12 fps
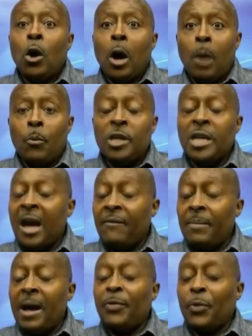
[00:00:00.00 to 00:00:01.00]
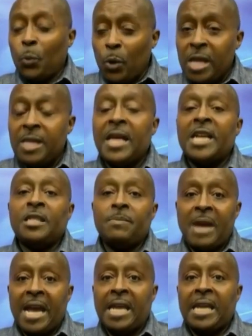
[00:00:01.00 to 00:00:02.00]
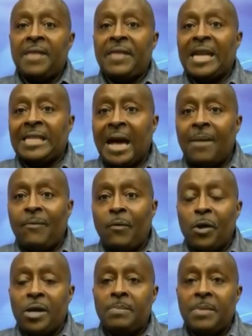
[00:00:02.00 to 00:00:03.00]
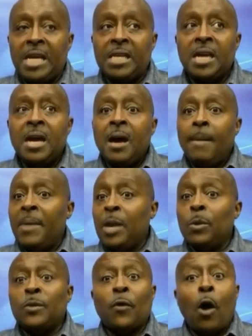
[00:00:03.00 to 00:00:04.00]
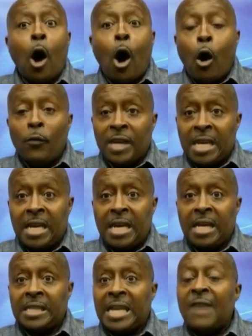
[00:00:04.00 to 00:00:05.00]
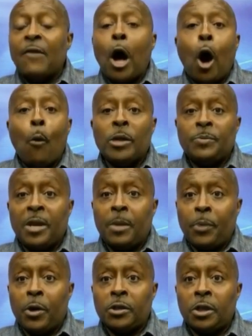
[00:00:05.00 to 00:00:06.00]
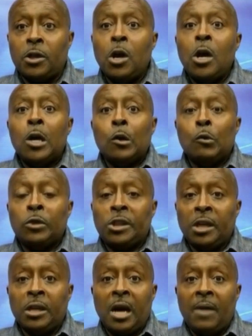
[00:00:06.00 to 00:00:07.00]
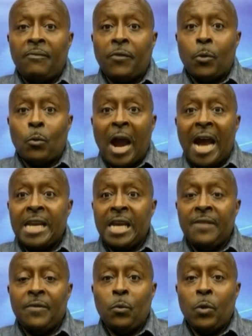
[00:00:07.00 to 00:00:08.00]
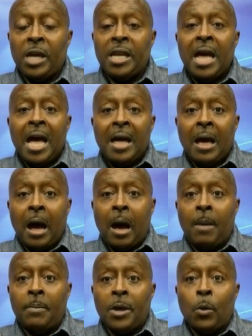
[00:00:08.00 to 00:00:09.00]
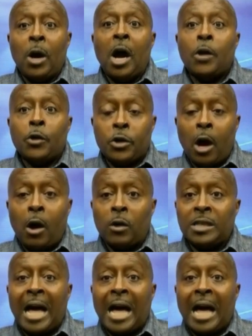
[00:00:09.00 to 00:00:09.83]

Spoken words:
We have about three that should make it in that top 40 meet. But it was for all the kids. And I've always been a person who stood up for right. Even when there were underdogs, I